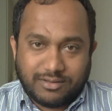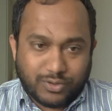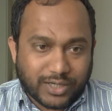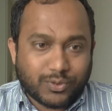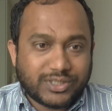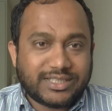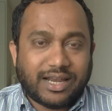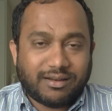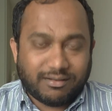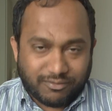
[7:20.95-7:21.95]
You get
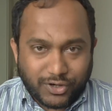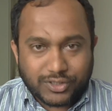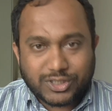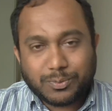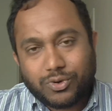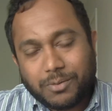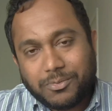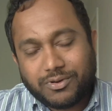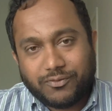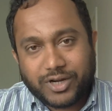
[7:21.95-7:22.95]
OCI. We also spoke
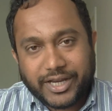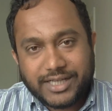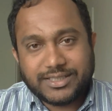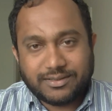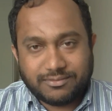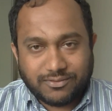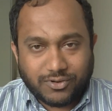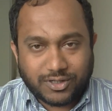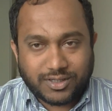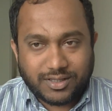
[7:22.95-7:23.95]
about revocation,
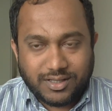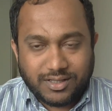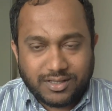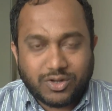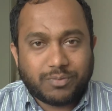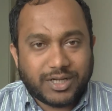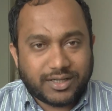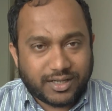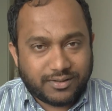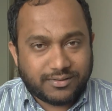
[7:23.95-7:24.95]
what government
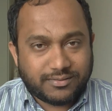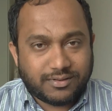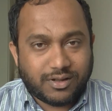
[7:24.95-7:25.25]
can do.